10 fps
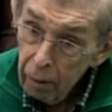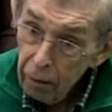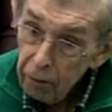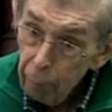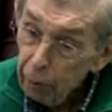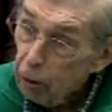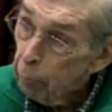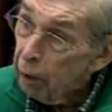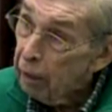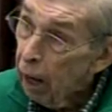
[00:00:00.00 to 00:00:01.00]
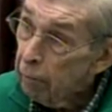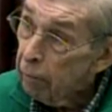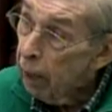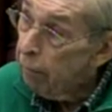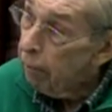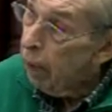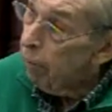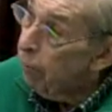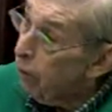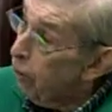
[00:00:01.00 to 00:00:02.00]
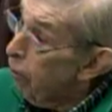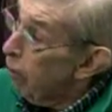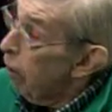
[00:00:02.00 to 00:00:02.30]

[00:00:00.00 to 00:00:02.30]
something to be done. And this is,